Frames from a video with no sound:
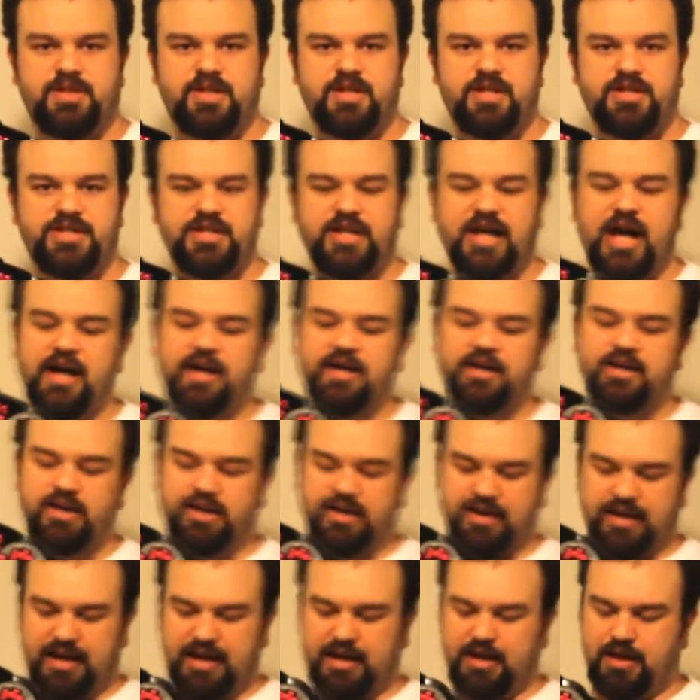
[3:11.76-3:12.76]
Zikan
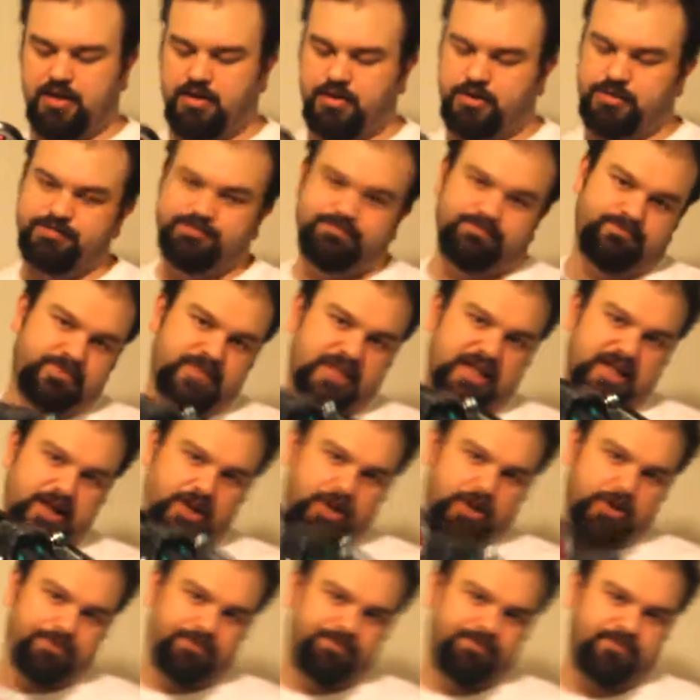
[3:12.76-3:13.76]
Girade. There you
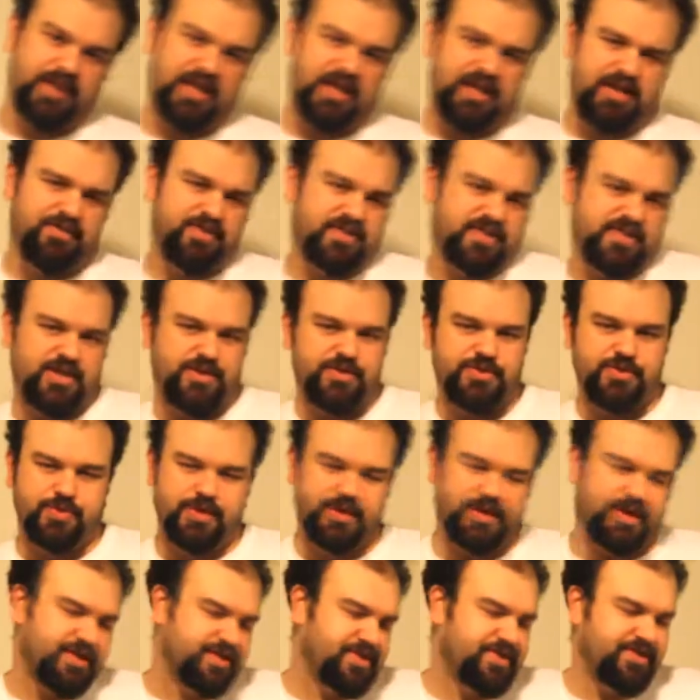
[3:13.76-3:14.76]
go. It even tells you what
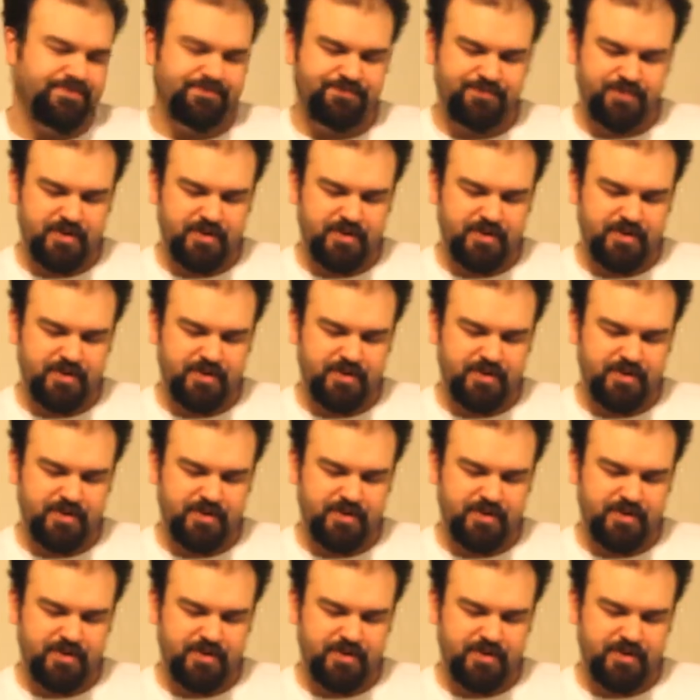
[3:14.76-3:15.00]
it is.